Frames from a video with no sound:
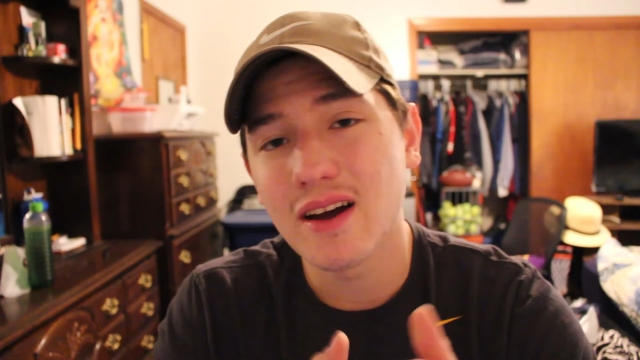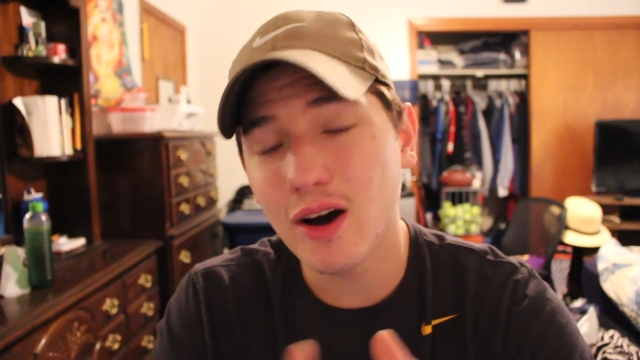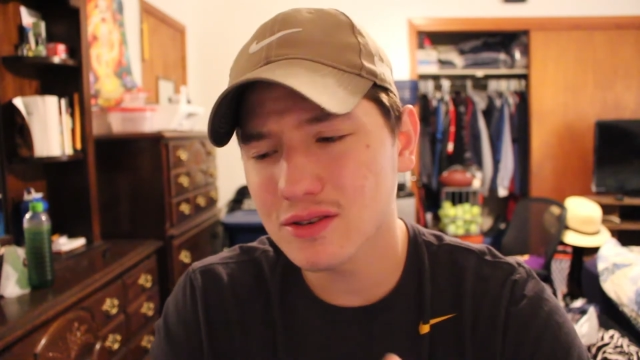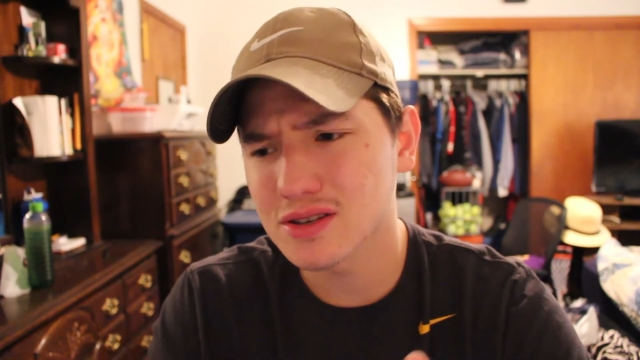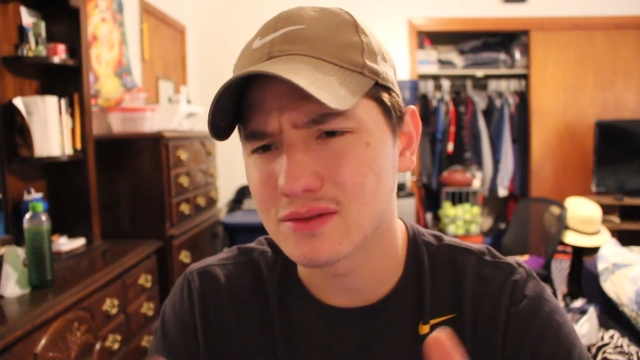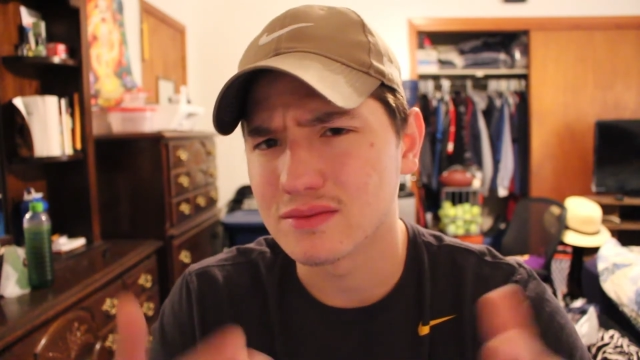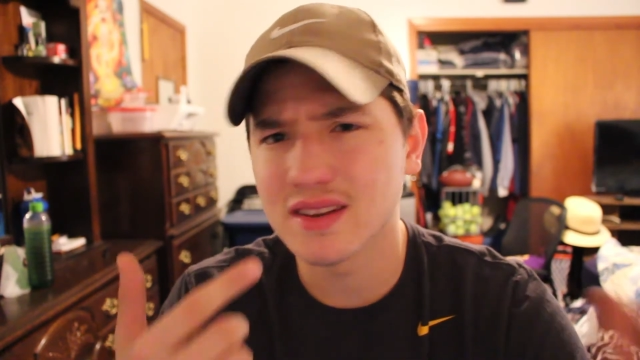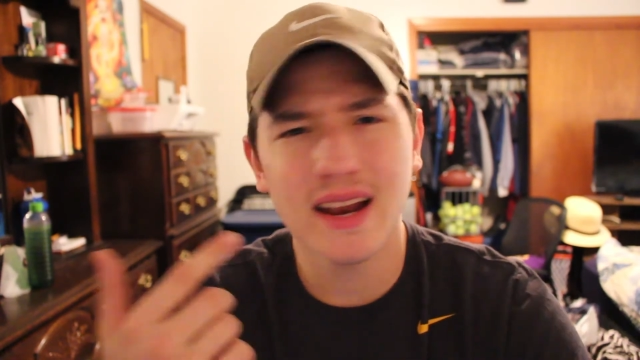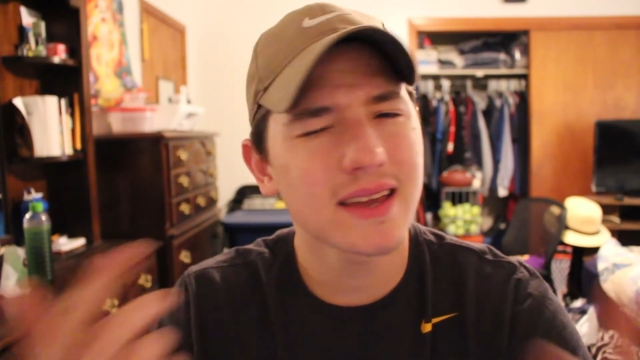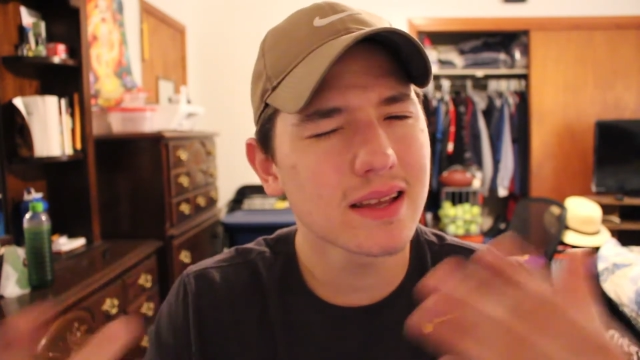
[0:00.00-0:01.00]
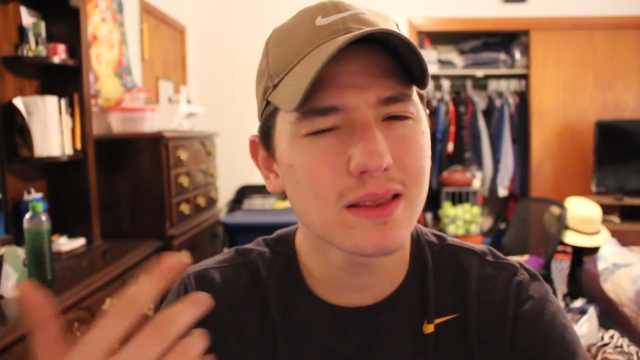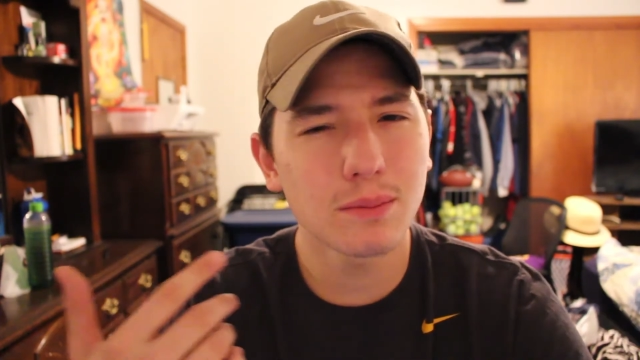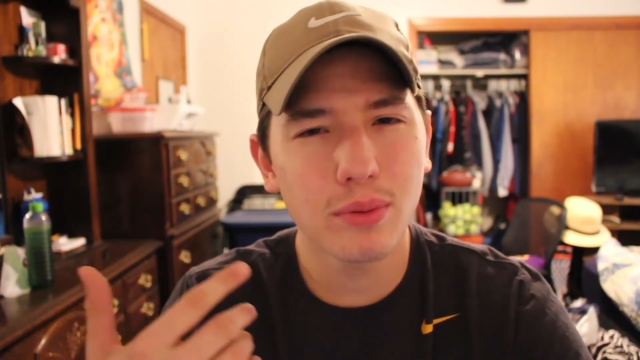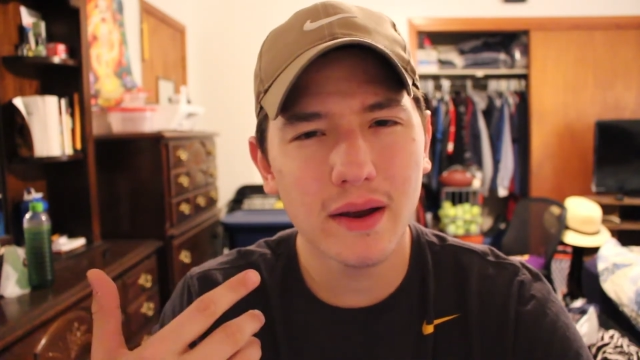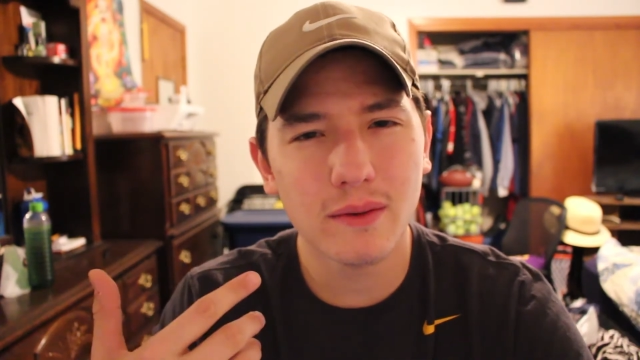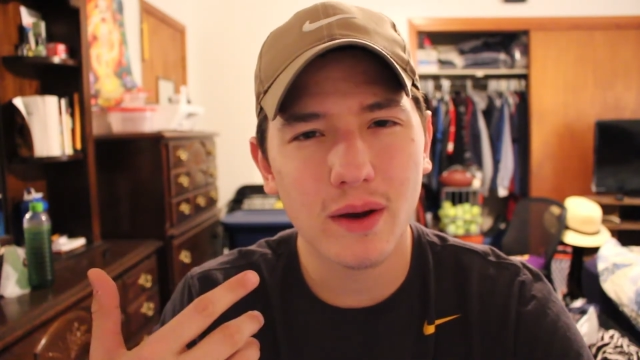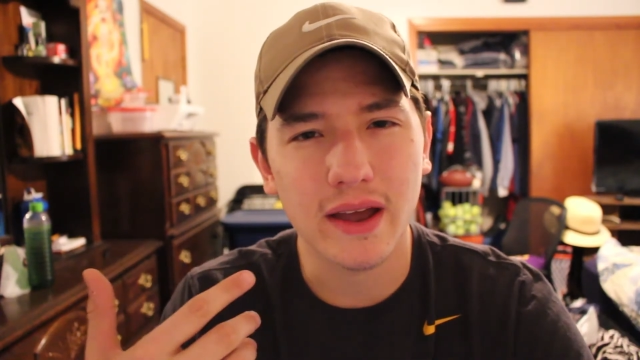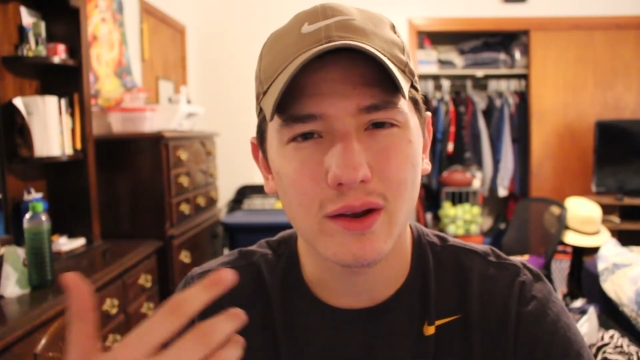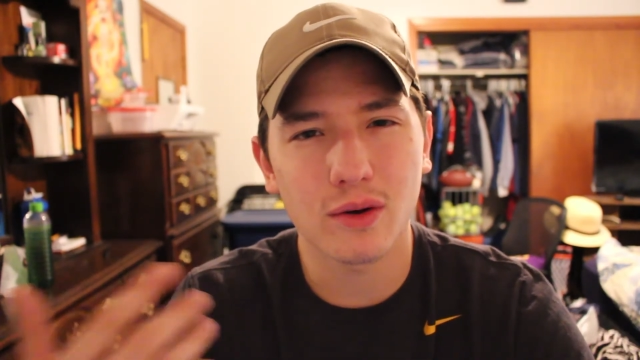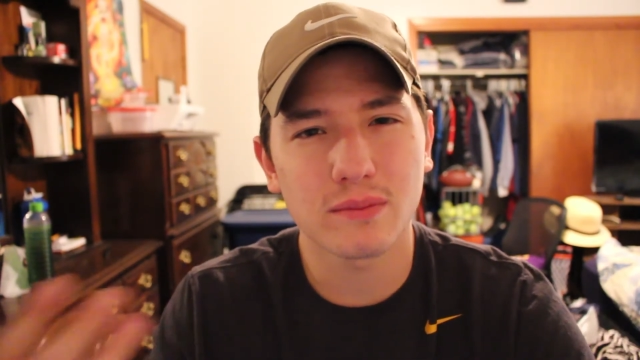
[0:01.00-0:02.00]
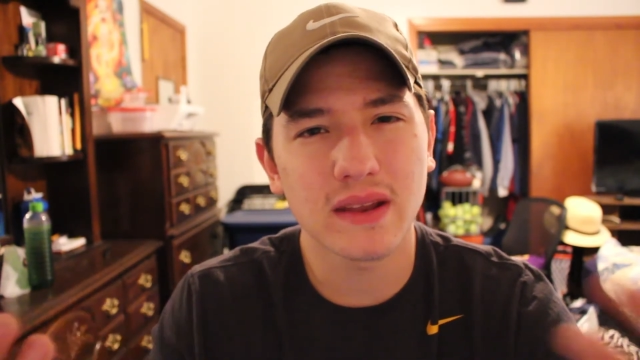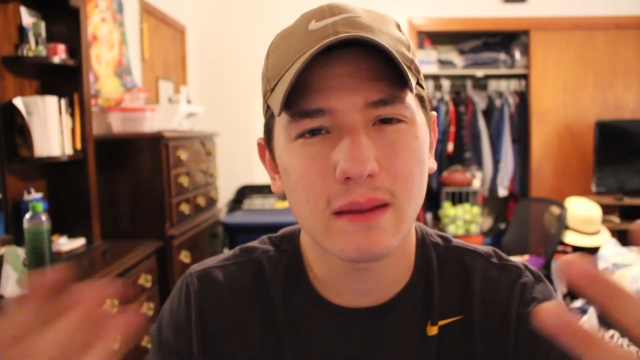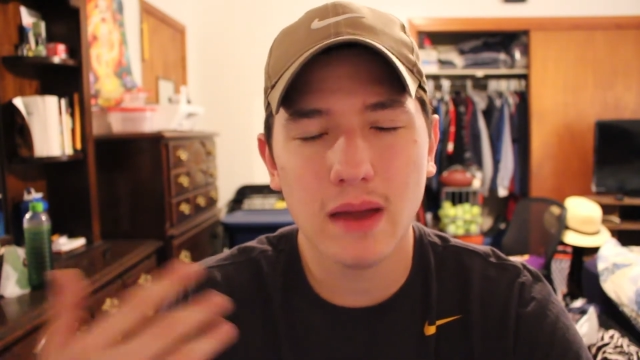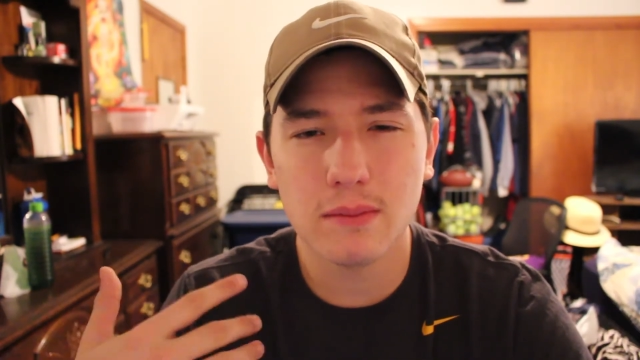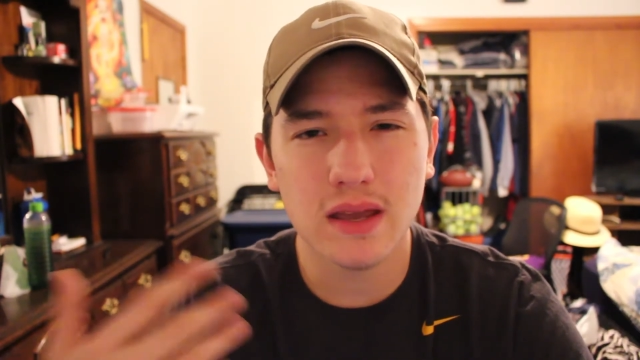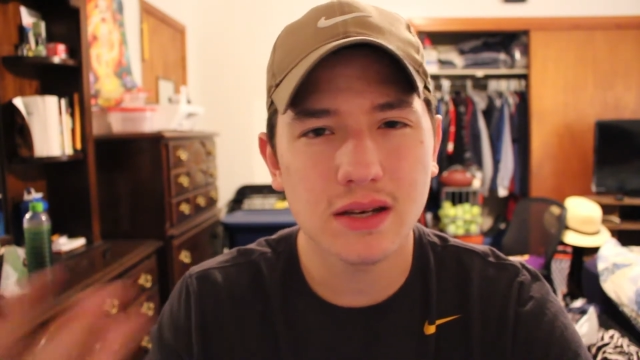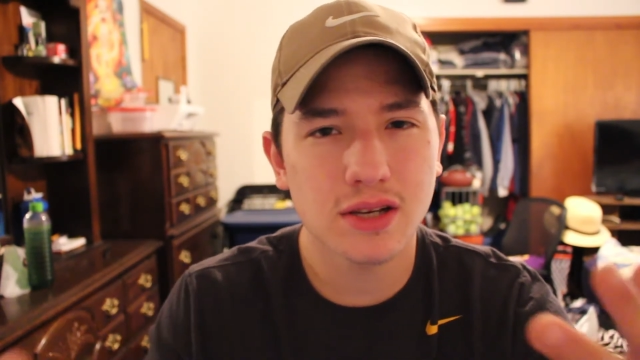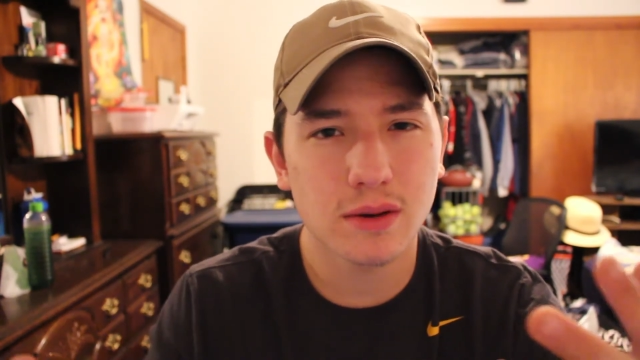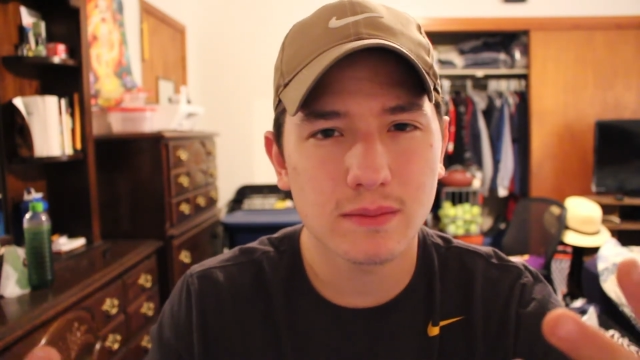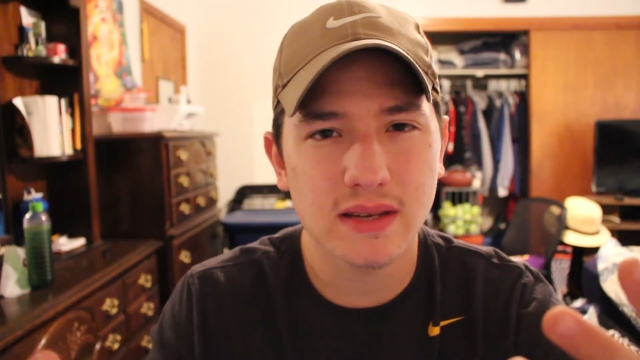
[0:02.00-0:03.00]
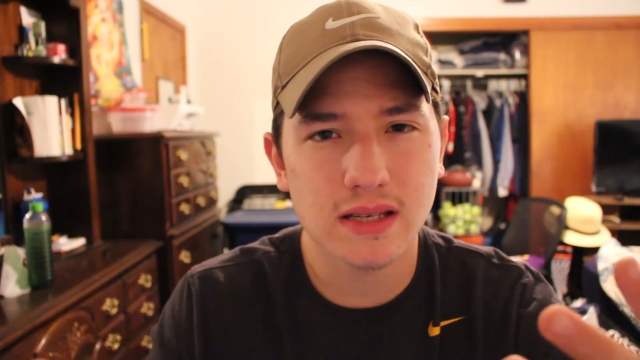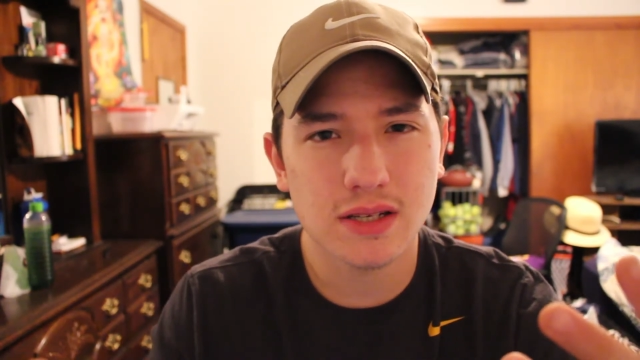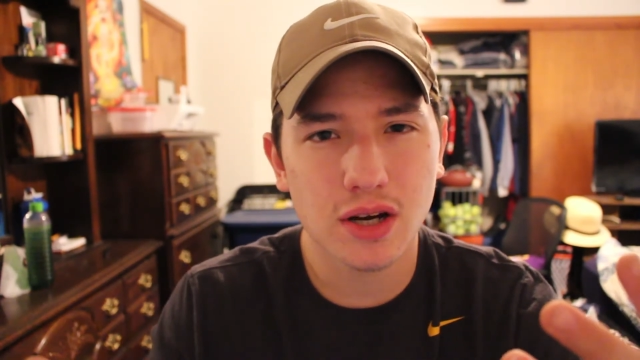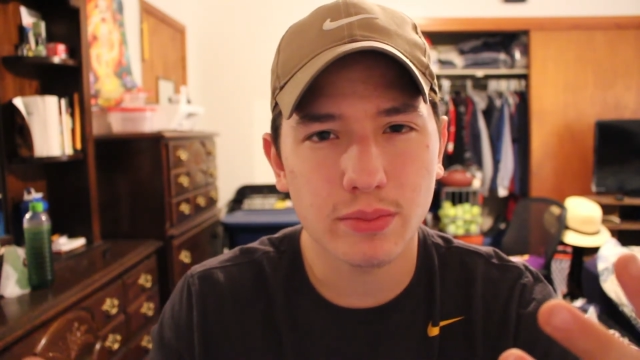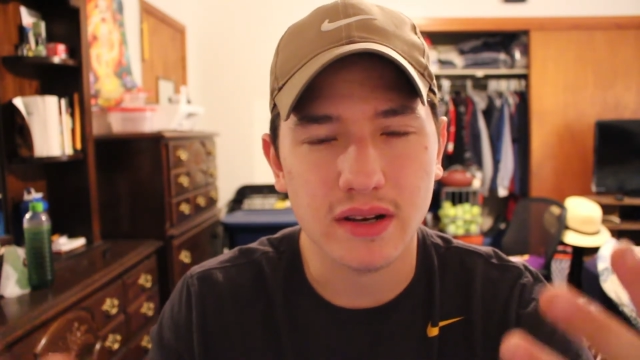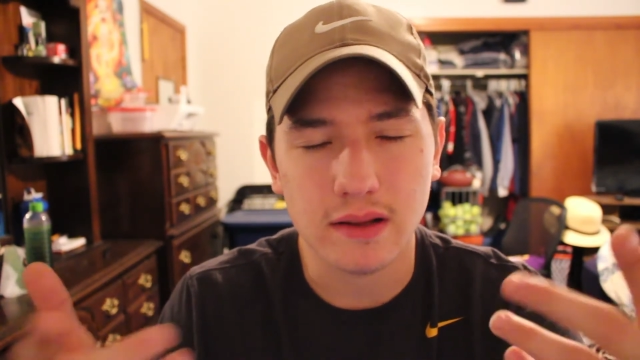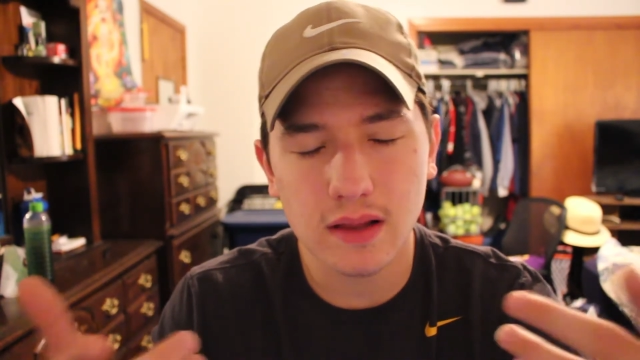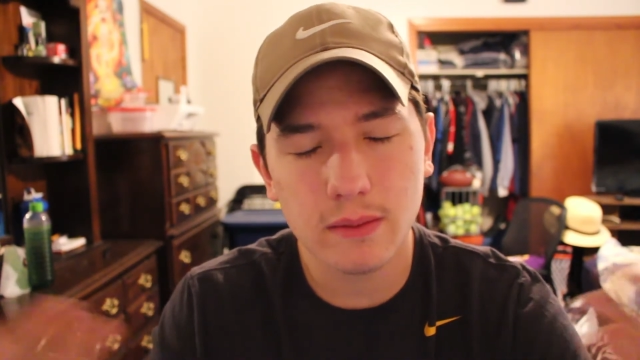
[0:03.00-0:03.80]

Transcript: Also, did I get the point right? Or did I maybe misinterpret it?